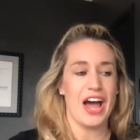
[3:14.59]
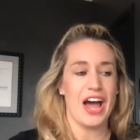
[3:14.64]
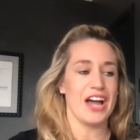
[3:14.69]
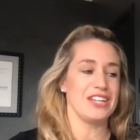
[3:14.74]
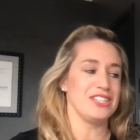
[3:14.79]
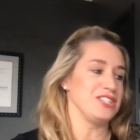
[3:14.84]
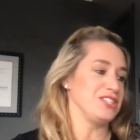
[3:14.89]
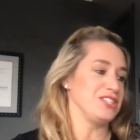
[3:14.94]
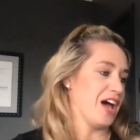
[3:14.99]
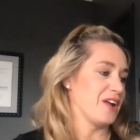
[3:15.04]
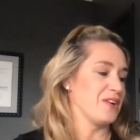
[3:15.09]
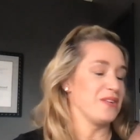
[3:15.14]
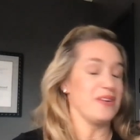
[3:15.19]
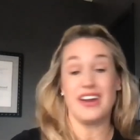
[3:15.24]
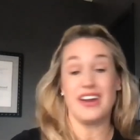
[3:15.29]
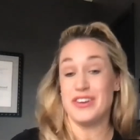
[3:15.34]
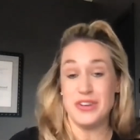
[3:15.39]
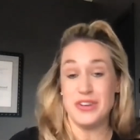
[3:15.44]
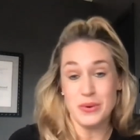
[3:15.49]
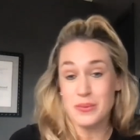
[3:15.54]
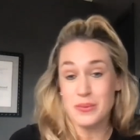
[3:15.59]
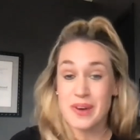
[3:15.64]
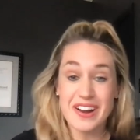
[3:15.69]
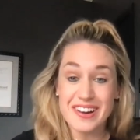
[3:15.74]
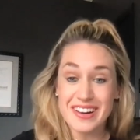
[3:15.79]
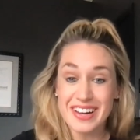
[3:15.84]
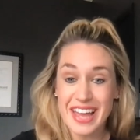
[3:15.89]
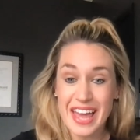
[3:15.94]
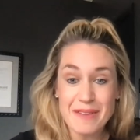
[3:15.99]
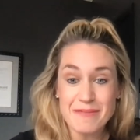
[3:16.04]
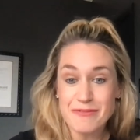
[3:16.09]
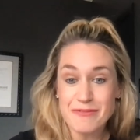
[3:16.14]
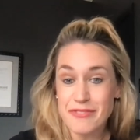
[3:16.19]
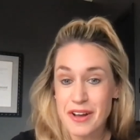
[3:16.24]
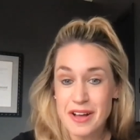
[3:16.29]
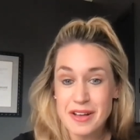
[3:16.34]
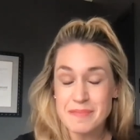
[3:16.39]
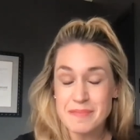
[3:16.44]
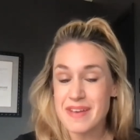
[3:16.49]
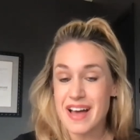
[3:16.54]
I, I don't I knew where it came
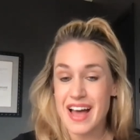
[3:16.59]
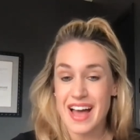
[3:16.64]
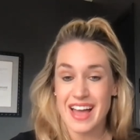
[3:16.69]
from.